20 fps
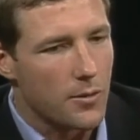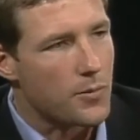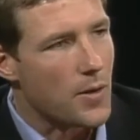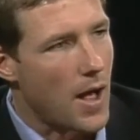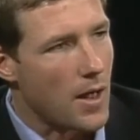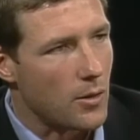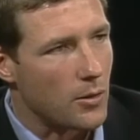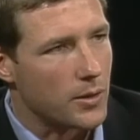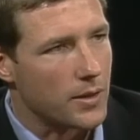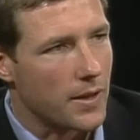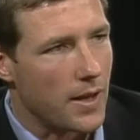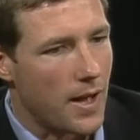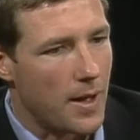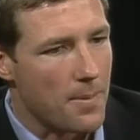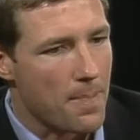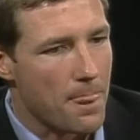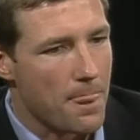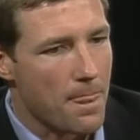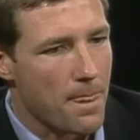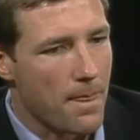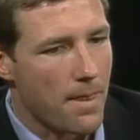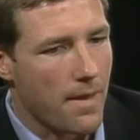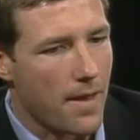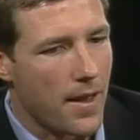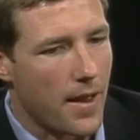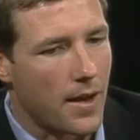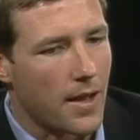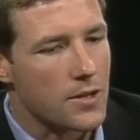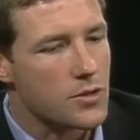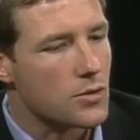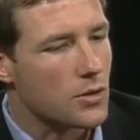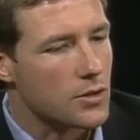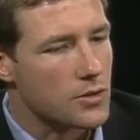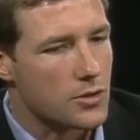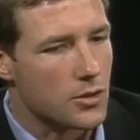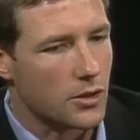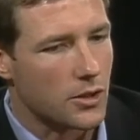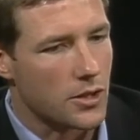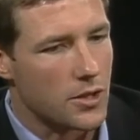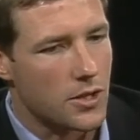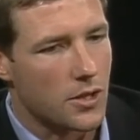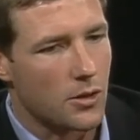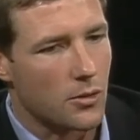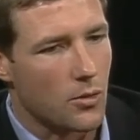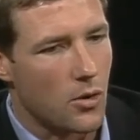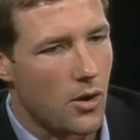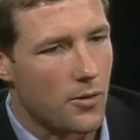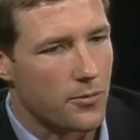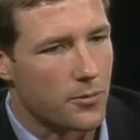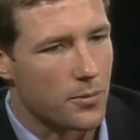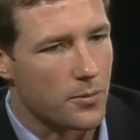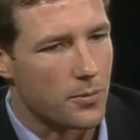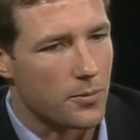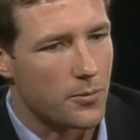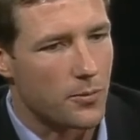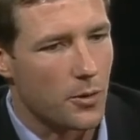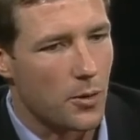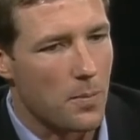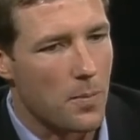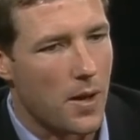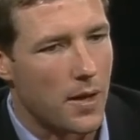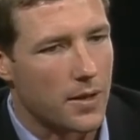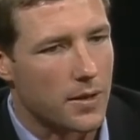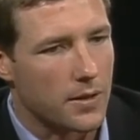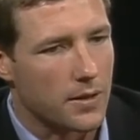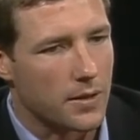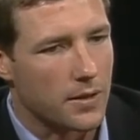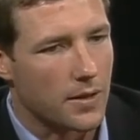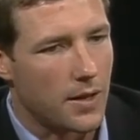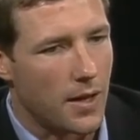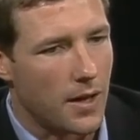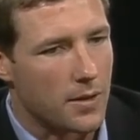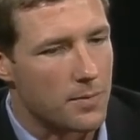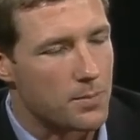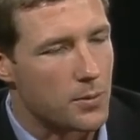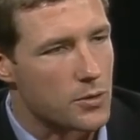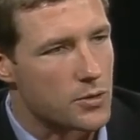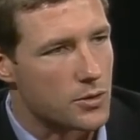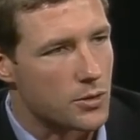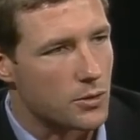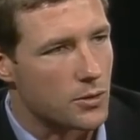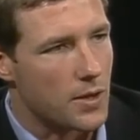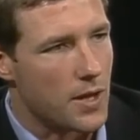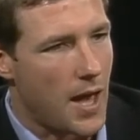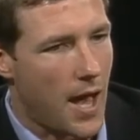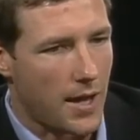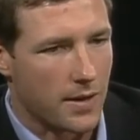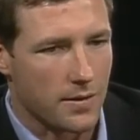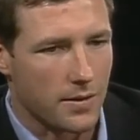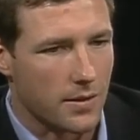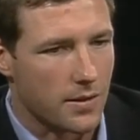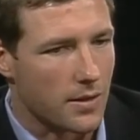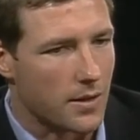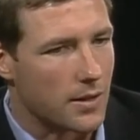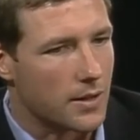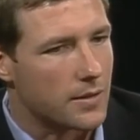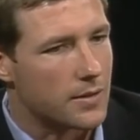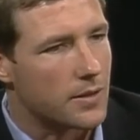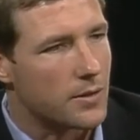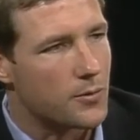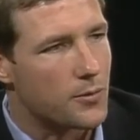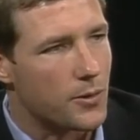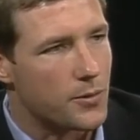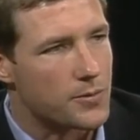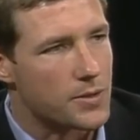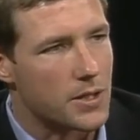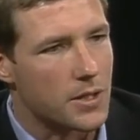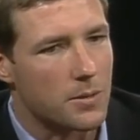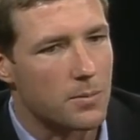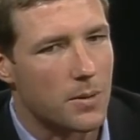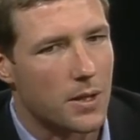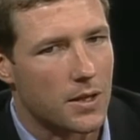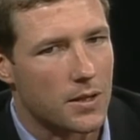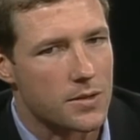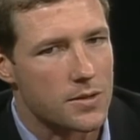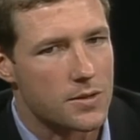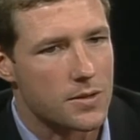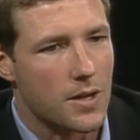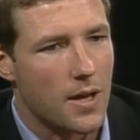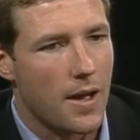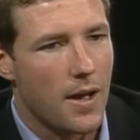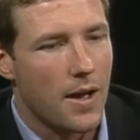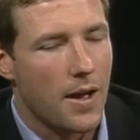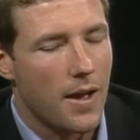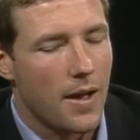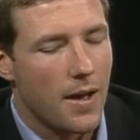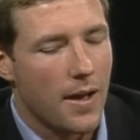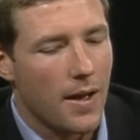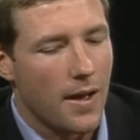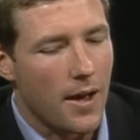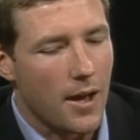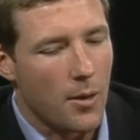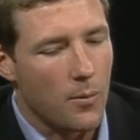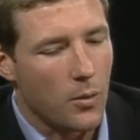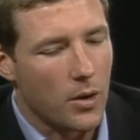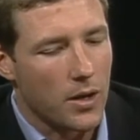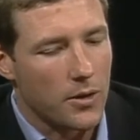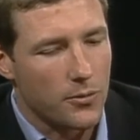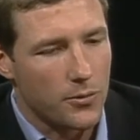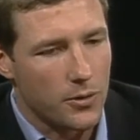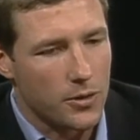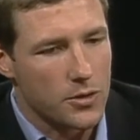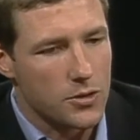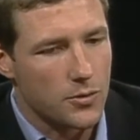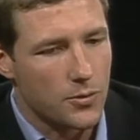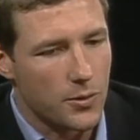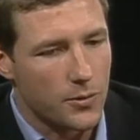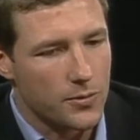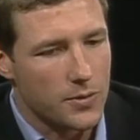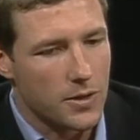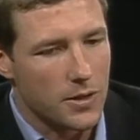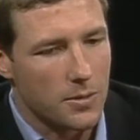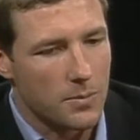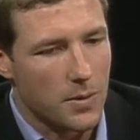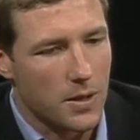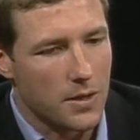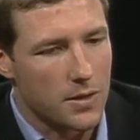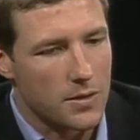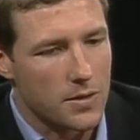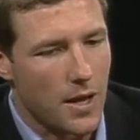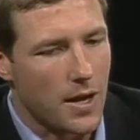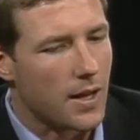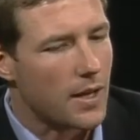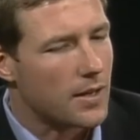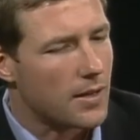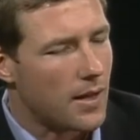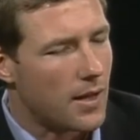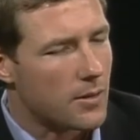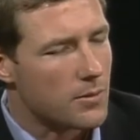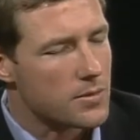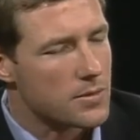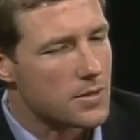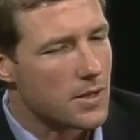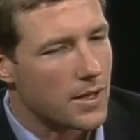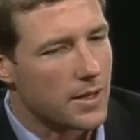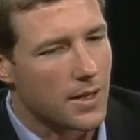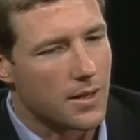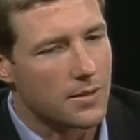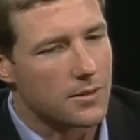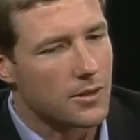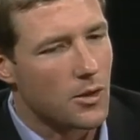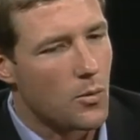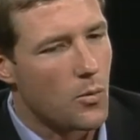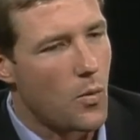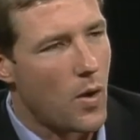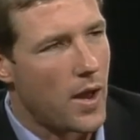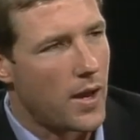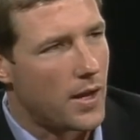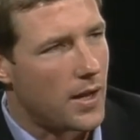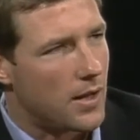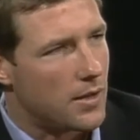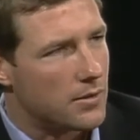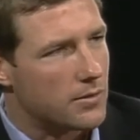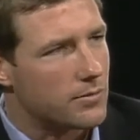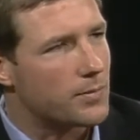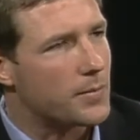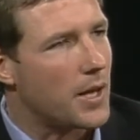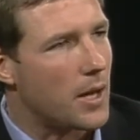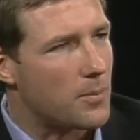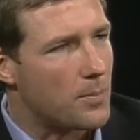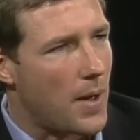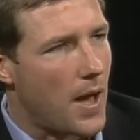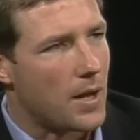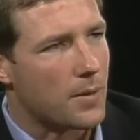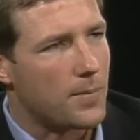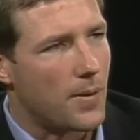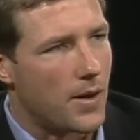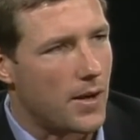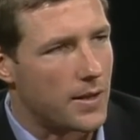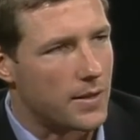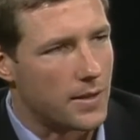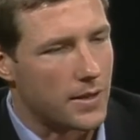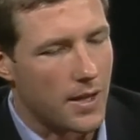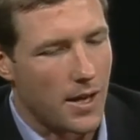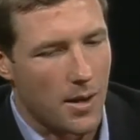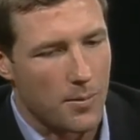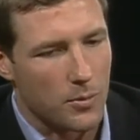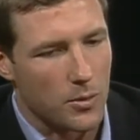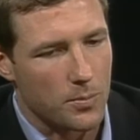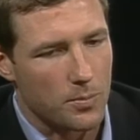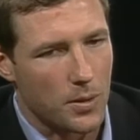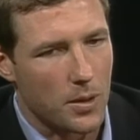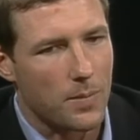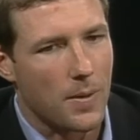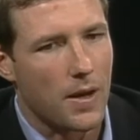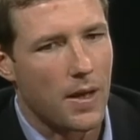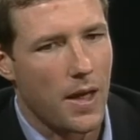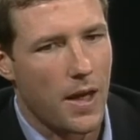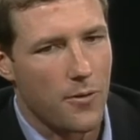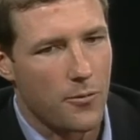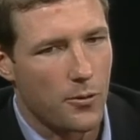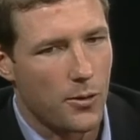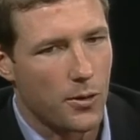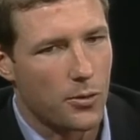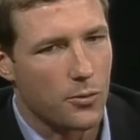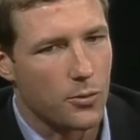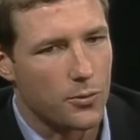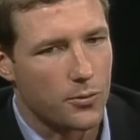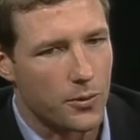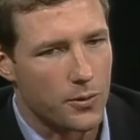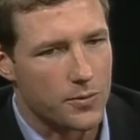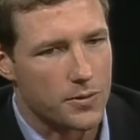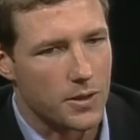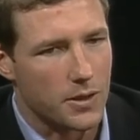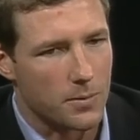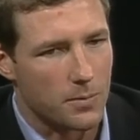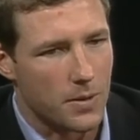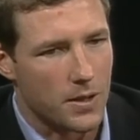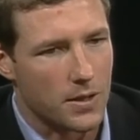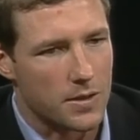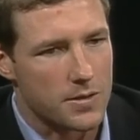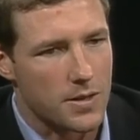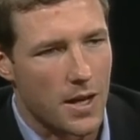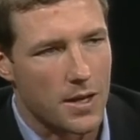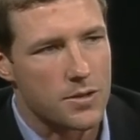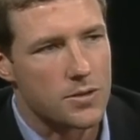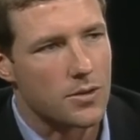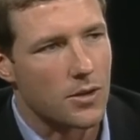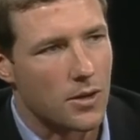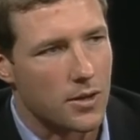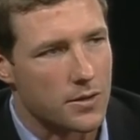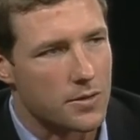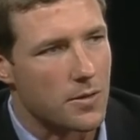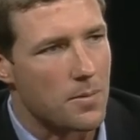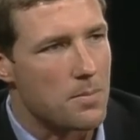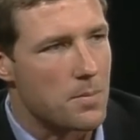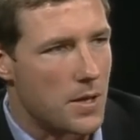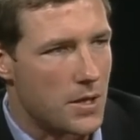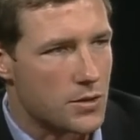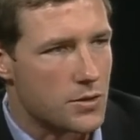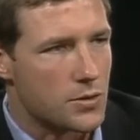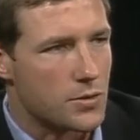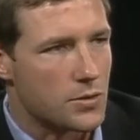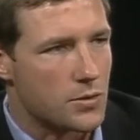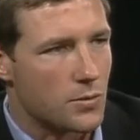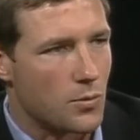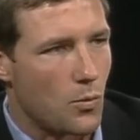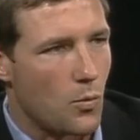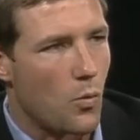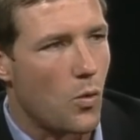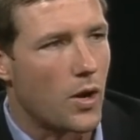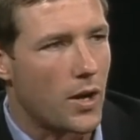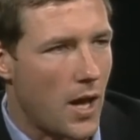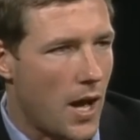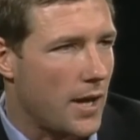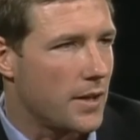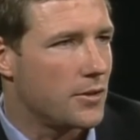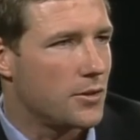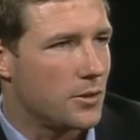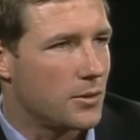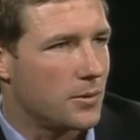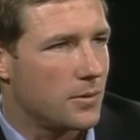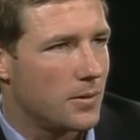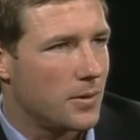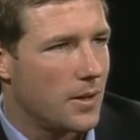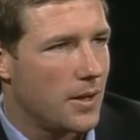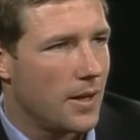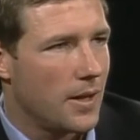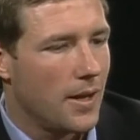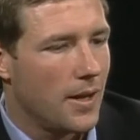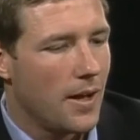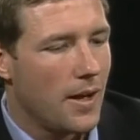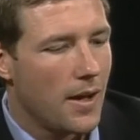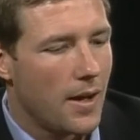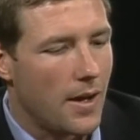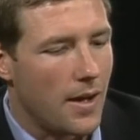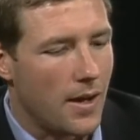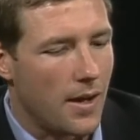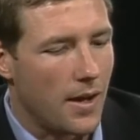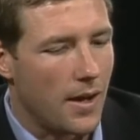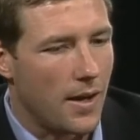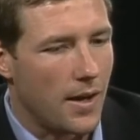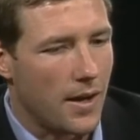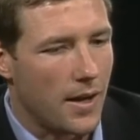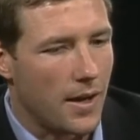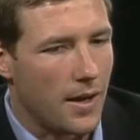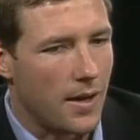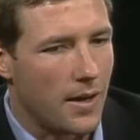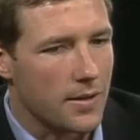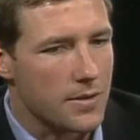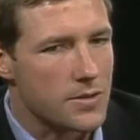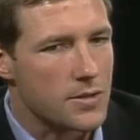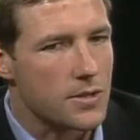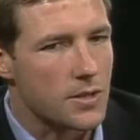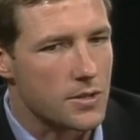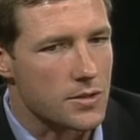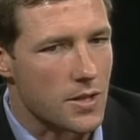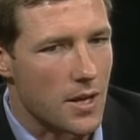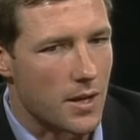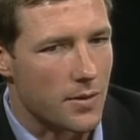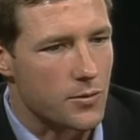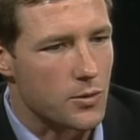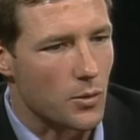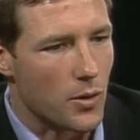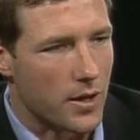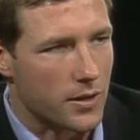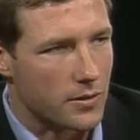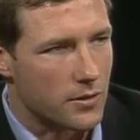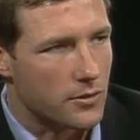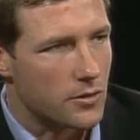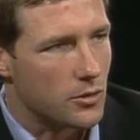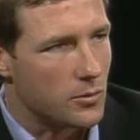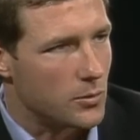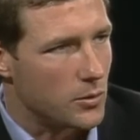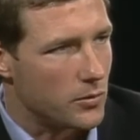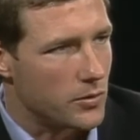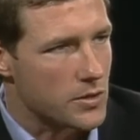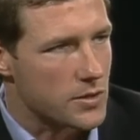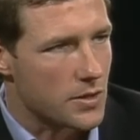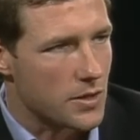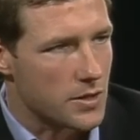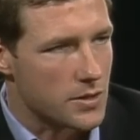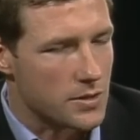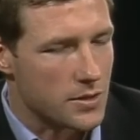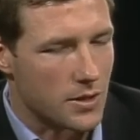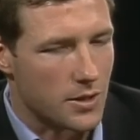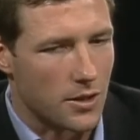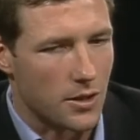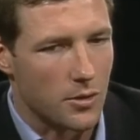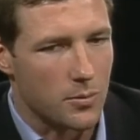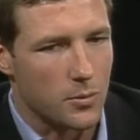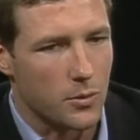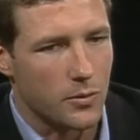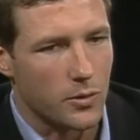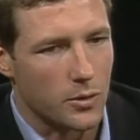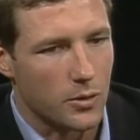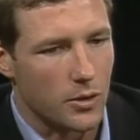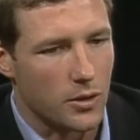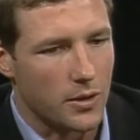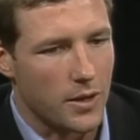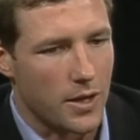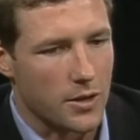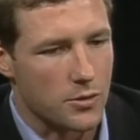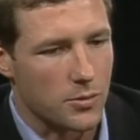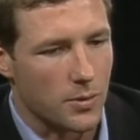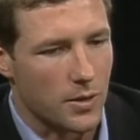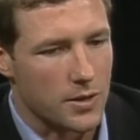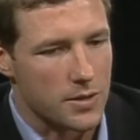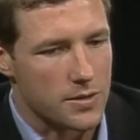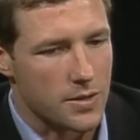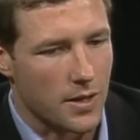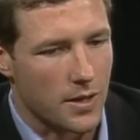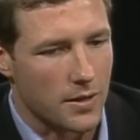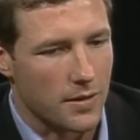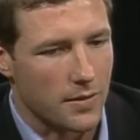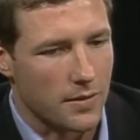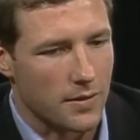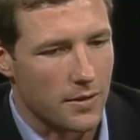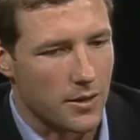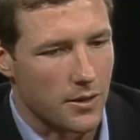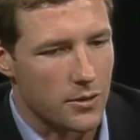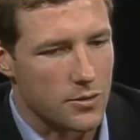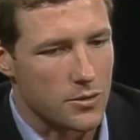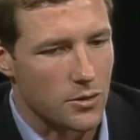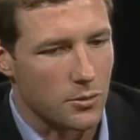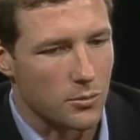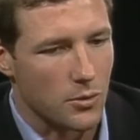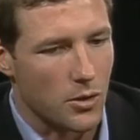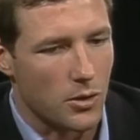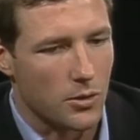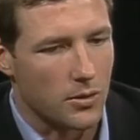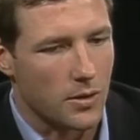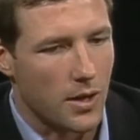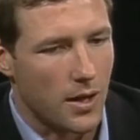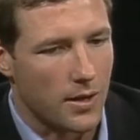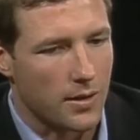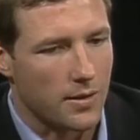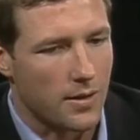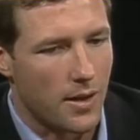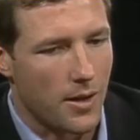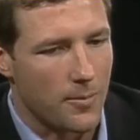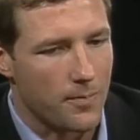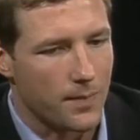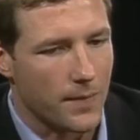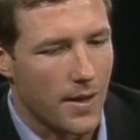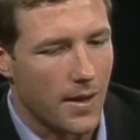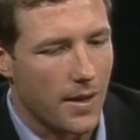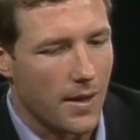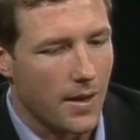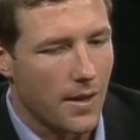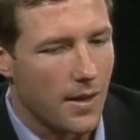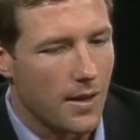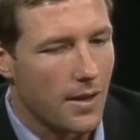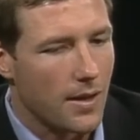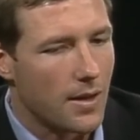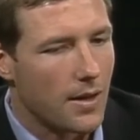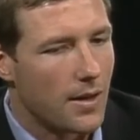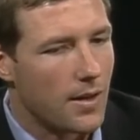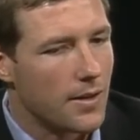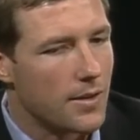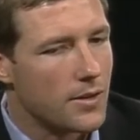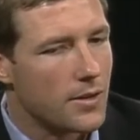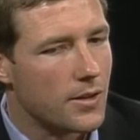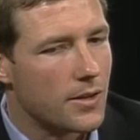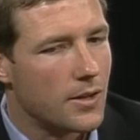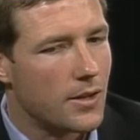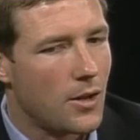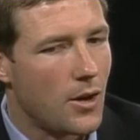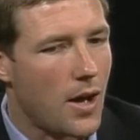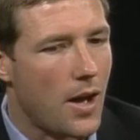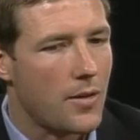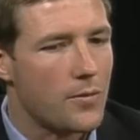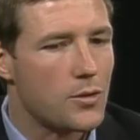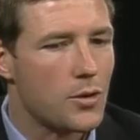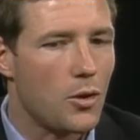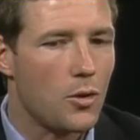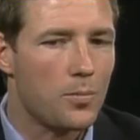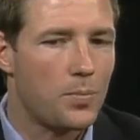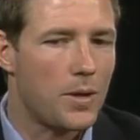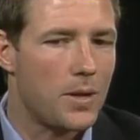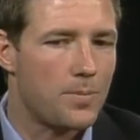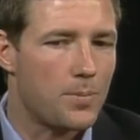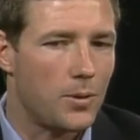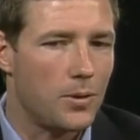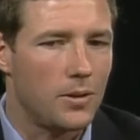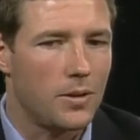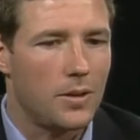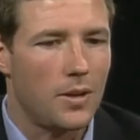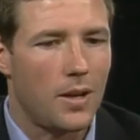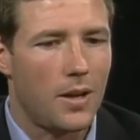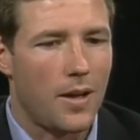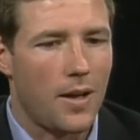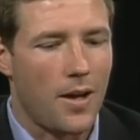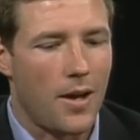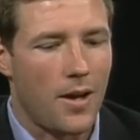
following that. And I sort of took a year off from filmmaking and pursued the acting thing and did 15 minutes. And when I finished 15 minutes, and I was like, I don't know when I'll get back behind the camera, but about halfway through 15 minutes, I started to miss what I do. Yeah. And since then, I've directed two movies, this and another movie called Ash Wednesday that I also wrote. And, you know, I've told people,